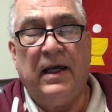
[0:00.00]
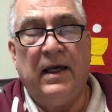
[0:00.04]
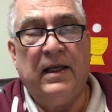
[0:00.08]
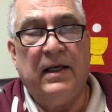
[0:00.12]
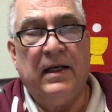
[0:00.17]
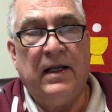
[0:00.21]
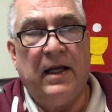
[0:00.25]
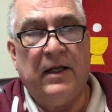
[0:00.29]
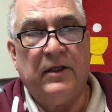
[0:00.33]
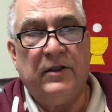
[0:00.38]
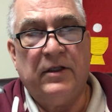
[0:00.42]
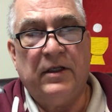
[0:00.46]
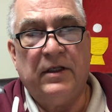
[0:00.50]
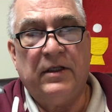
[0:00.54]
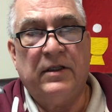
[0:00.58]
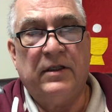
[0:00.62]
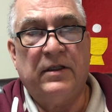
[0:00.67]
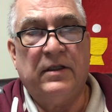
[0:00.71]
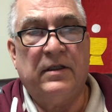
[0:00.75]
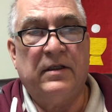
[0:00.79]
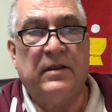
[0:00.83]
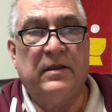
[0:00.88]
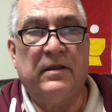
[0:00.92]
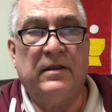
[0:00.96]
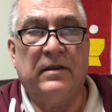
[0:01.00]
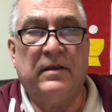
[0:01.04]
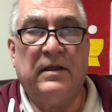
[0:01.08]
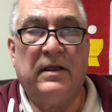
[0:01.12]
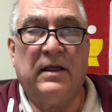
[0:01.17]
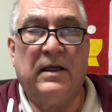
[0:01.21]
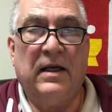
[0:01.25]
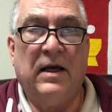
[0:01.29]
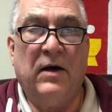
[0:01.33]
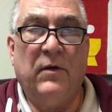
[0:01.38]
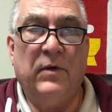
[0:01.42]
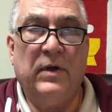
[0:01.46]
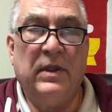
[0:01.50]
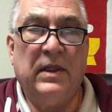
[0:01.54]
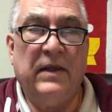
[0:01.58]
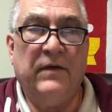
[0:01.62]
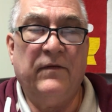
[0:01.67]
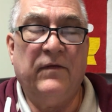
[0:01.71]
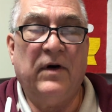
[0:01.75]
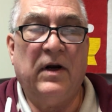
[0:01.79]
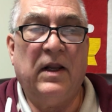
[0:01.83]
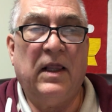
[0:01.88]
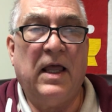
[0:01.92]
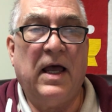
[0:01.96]
and not just how we
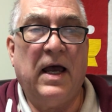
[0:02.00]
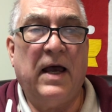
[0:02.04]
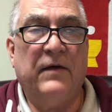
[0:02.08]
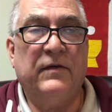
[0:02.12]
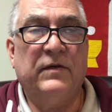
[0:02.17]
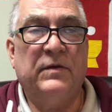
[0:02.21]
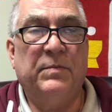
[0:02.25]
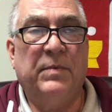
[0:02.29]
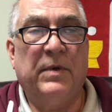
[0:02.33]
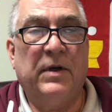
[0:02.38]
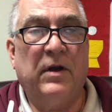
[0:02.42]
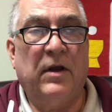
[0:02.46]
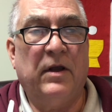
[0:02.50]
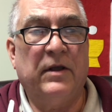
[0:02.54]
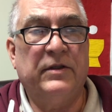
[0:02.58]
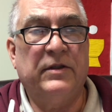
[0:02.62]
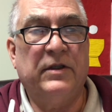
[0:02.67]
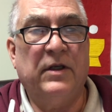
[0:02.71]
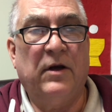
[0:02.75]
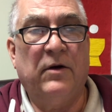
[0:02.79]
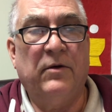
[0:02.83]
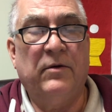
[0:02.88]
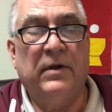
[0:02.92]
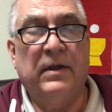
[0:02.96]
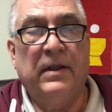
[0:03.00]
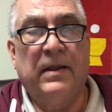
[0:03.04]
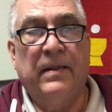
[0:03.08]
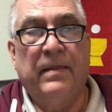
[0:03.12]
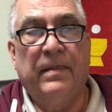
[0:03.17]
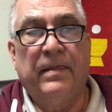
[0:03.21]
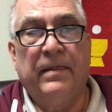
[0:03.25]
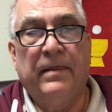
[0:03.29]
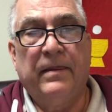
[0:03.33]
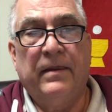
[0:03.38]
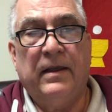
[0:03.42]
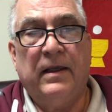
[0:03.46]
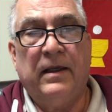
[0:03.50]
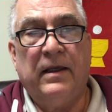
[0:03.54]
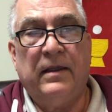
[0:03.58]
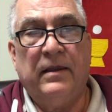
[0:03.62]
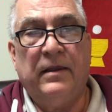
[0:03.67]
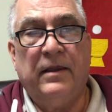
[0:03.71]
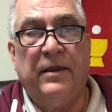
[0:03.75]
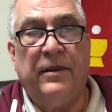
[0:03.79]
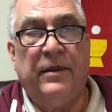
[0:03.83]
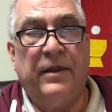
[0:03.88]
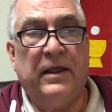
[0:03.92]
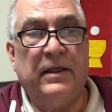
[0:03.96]
live our lives, but also
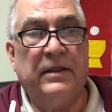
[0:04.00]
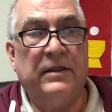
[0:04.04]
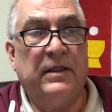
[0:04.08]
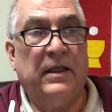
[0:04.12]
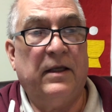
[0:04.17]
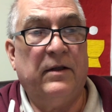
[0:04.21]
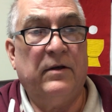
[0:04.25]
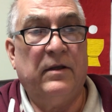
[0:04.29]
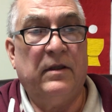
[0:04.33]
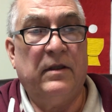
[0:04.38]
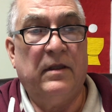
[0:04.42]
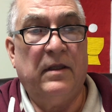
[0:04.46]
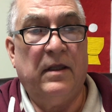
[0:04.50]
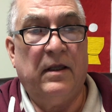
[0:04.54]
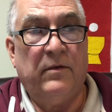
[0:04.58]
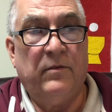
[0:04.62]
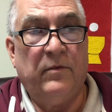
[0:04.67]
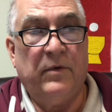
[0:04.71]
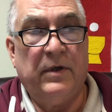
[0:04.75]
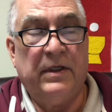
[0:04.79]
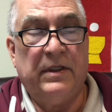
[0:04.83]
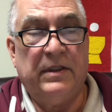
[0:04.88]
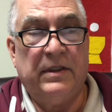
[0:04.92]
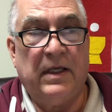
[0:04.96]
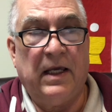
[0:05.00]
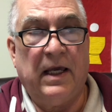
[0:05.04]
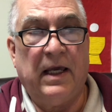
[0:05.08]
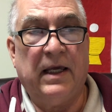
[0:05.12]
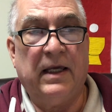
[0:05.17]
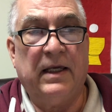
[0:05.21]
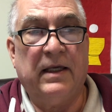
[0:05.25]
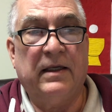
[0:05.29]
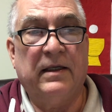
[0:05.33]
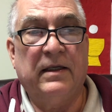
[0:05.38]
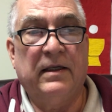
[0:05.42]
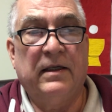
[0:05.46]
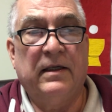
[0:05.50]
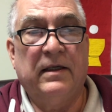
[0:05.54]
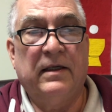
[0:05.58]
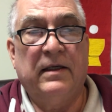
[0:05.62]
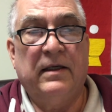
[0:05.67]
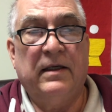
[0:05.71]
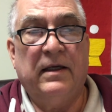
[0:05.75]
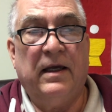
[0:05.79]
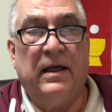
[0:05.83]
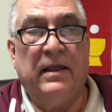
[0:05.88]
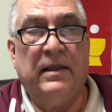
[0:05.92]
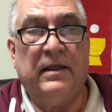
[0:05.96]
the things that, that we say
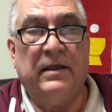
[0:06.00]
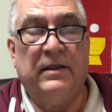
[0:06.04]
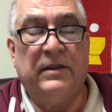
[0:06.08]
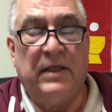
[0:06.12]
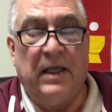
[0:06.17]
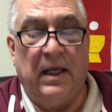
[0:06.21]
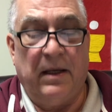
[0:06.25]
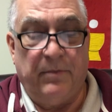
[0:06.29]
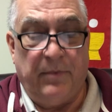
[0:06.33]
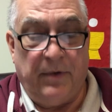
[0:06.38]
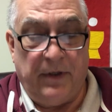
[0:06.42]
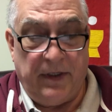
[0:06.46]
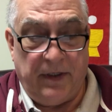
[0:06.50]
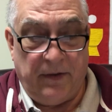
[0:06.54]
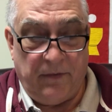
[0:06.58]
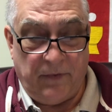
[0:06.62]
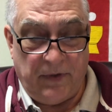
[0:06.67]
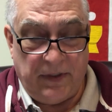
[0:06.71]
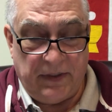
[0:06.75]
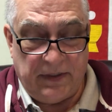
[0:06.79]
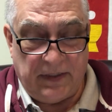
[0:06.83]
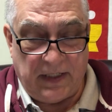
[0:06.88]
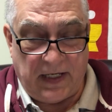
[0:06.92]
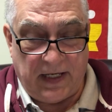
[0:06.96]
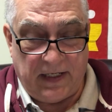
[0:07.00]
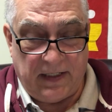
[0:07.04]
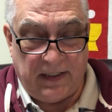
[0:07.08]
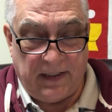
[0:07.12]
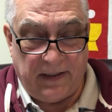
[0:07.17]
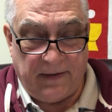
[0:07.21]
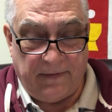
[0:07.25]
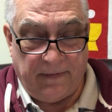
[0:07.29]
and the example that we set.